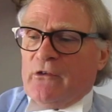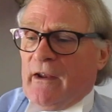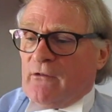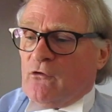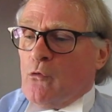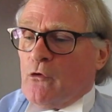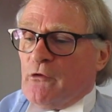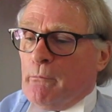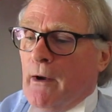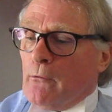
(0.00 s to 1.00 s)
and that talks
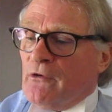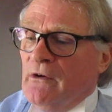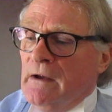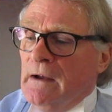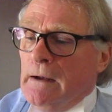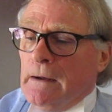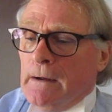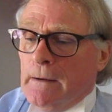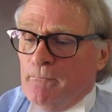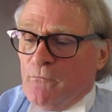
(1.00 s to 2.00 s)
about
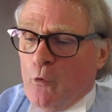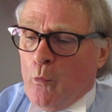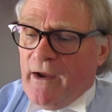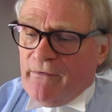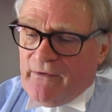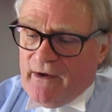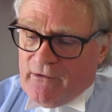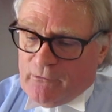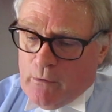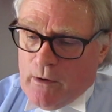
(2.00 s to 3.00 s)
the way
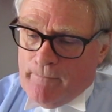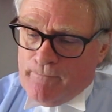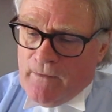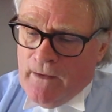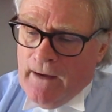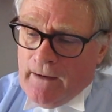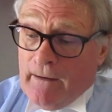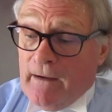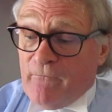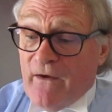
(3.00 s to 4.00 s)
things were.
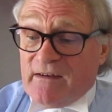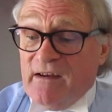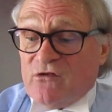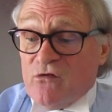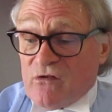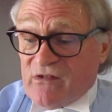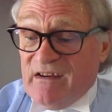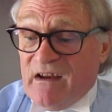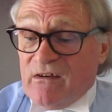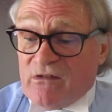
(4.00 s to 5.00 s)
Okay, in fact, he
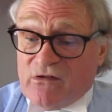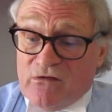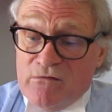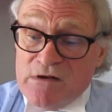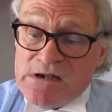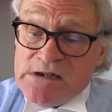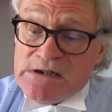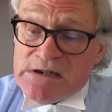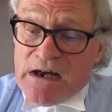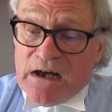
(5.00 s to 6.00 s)
goes to
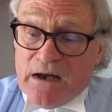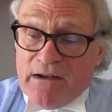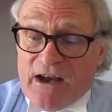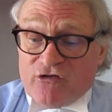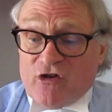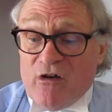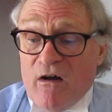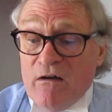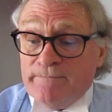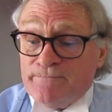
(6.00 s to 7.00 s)

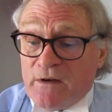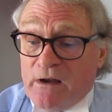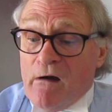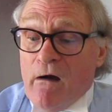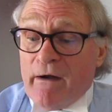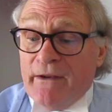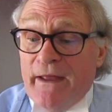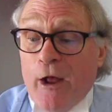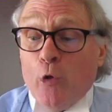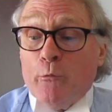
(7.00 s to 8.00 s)
Lashkar Gah in
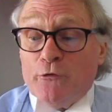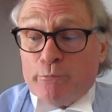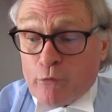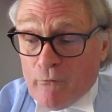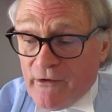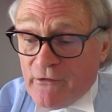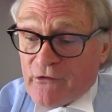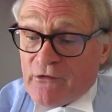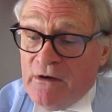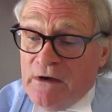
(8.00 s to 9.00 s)
Helmand
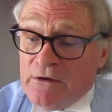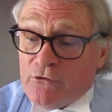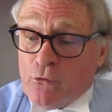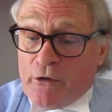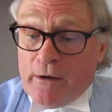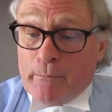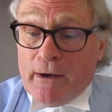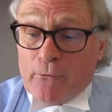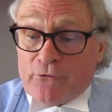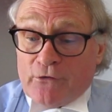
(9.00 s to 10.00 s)
province, talking
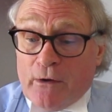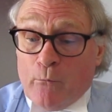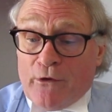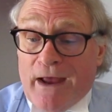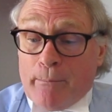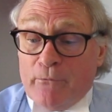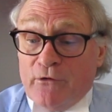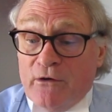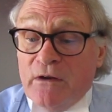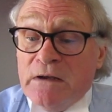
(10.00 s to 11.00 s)
about what happened
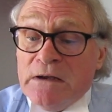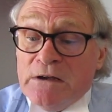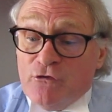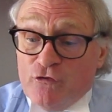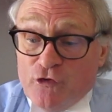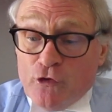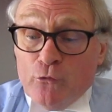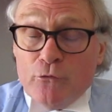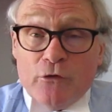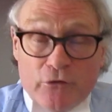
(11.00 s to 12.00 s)
in June